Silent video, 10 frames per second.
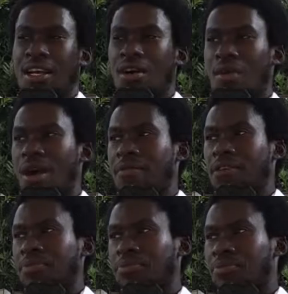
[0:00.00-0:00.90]

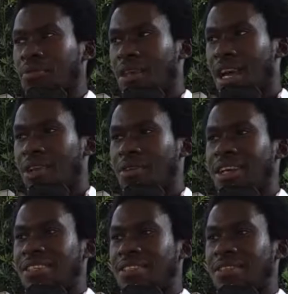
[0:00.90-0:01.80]
However, I know
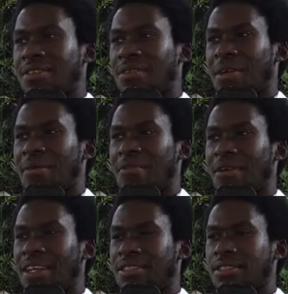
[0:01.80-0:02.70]
there's one of my
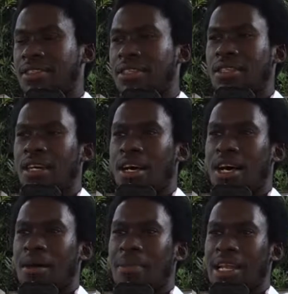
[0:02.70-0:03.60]
friends
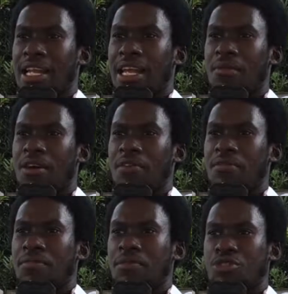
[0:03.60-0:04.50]
by the name of
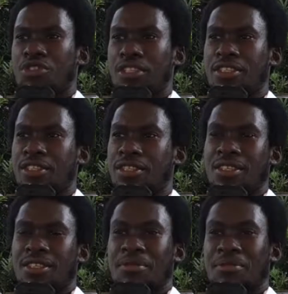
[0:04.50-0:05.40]
Patrice.
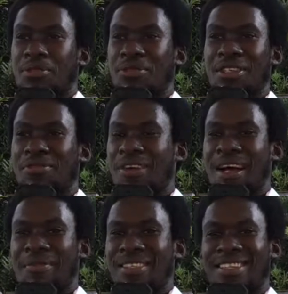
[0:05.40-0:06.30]
Patrice's
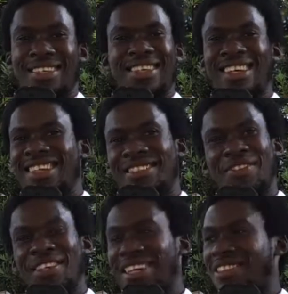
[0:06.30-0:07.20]
family,
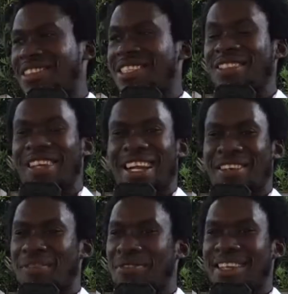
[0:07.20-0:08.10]
boy, she trying to
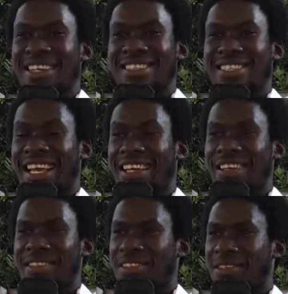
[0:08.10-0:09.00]
go vegan is like
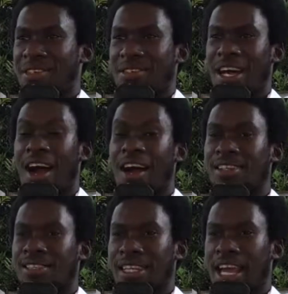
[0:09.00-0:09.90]
the
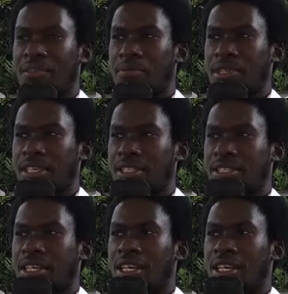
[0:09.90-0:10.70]
hardest thing ever, because